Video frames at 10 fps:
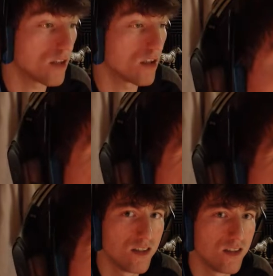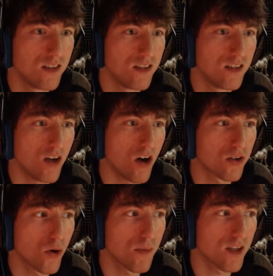net. Mm.
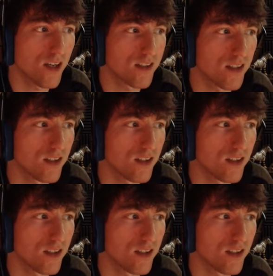October 19,